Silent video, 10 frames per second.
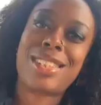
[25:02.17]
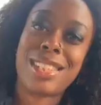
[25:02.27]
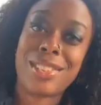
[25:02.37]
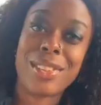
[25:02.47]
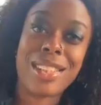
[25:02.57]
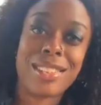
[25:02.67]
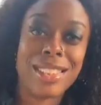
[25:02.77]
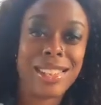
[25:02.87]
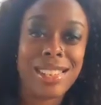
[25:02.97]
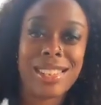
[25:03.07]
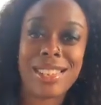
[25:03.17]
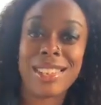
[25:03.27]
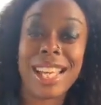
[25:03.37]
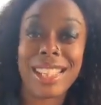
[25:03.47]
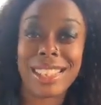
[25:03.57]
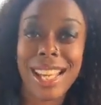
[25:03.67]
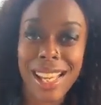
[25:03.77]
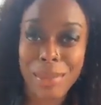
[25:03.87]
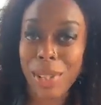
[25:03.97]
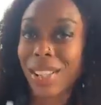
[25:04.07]
situations like
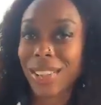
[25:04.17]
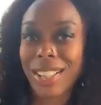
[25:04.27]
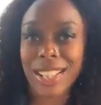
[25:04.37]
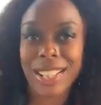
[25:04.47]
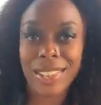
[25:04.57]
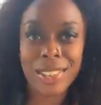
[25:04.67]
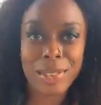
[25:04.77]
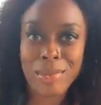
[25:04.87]
that were already,